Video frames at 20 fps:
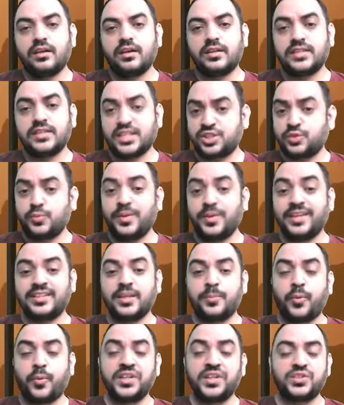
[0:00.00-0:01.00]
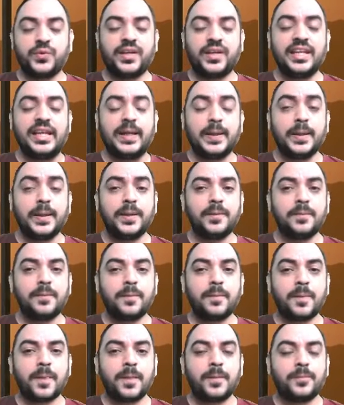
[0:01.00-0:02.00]
Just to make the points very clear,
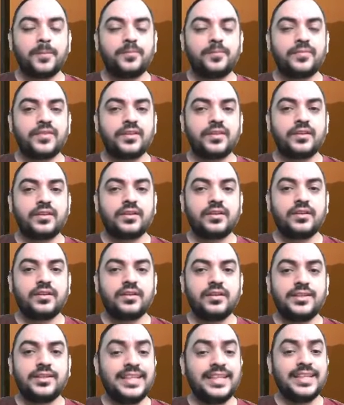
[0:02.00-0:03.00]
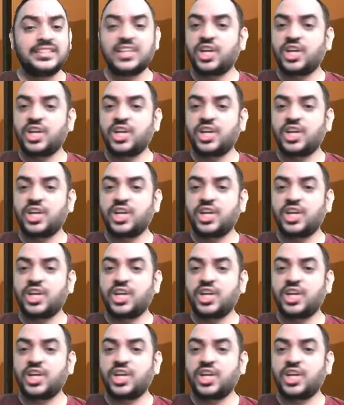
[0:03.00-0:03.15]
these